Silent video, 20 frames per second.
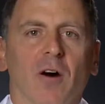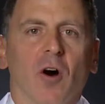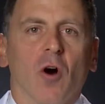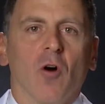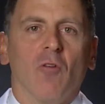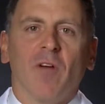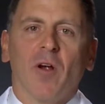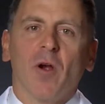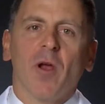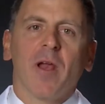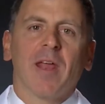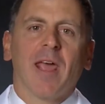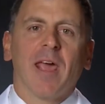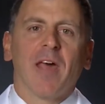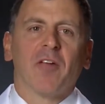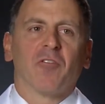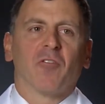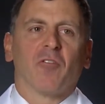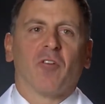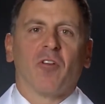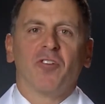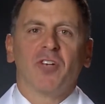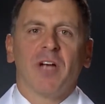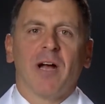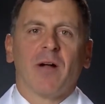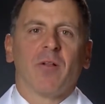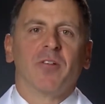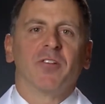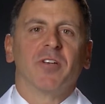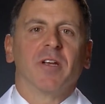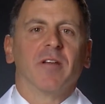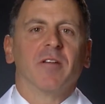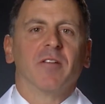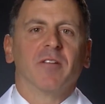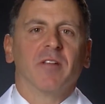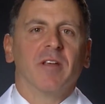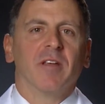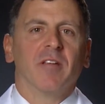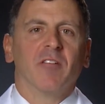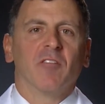Ovarian cancer is a challenging
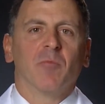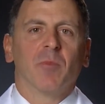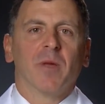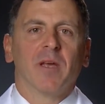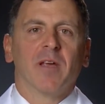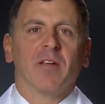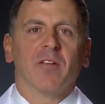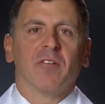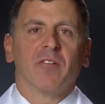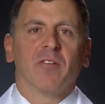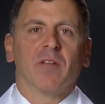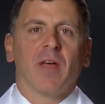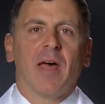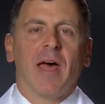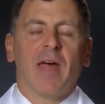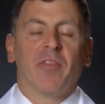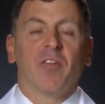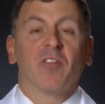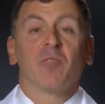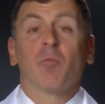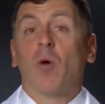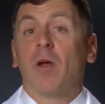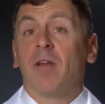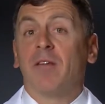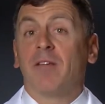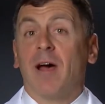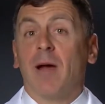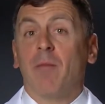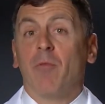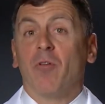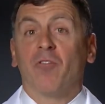disease because at this point in time,